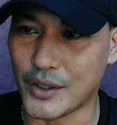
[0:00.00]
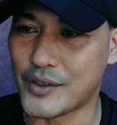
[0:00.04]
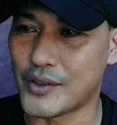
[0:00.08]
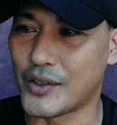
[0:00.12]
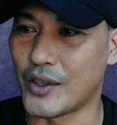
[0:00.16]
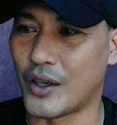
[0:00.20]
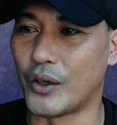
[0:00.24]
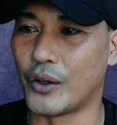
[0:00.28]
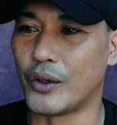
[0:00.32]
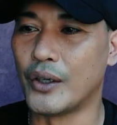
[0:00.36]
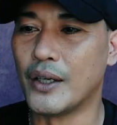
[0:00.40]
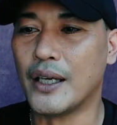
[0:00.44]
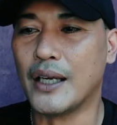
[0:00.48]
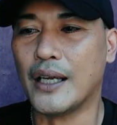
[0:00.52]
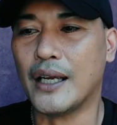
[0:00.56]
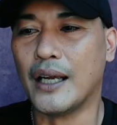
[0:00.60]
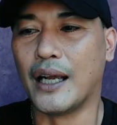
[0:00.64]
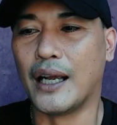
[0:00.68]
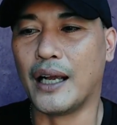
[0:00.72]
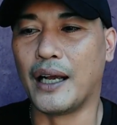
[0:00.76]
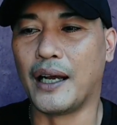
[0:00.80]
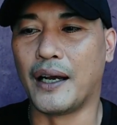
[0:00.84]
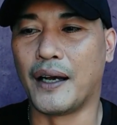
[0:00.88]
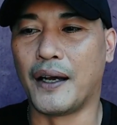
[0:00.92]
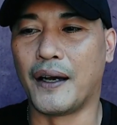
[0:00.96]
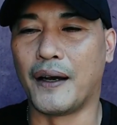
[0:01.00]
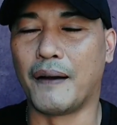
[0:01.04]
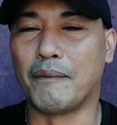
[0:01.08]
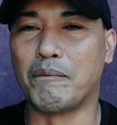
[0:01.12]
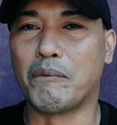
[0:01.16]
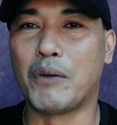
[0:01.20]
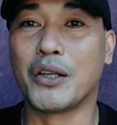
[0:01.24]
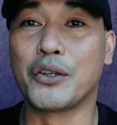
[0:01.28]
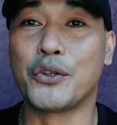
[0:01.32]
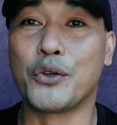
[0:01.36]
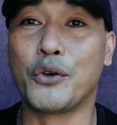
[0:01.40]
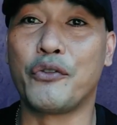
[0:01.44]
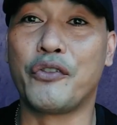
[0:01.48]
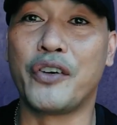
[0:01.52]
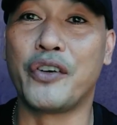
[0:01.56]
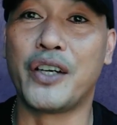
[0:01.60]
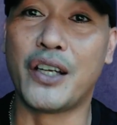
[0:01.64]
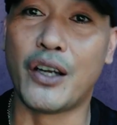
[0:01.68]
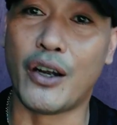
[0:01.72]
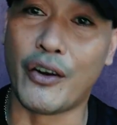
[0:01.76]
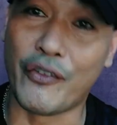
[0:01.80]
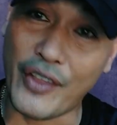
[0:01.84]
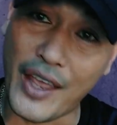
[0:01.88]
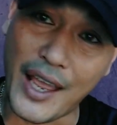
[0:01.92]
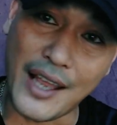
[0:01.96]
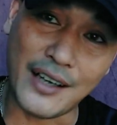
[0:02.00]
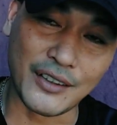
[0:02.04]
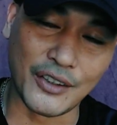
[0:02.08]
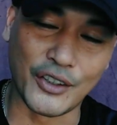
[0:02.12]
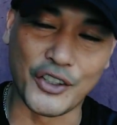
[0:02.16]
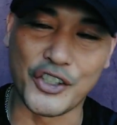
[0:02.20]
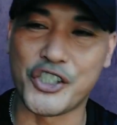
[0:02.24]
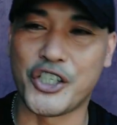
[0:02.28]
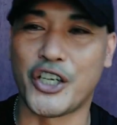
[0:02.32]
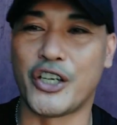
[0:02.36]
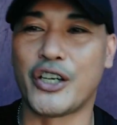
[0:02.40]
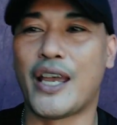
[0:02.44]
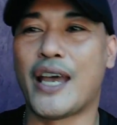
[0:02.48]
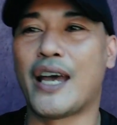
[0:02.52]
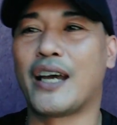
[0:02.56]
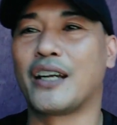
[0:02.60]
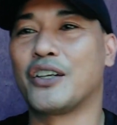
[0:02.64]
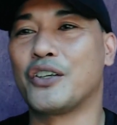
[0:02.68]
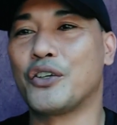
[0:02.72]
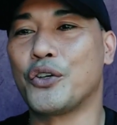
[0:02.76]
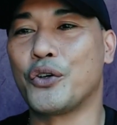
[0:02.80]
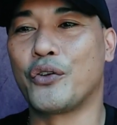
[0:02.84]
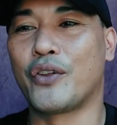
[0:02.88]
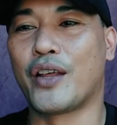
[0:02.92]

So I'll do a video of that and I'll show you how to do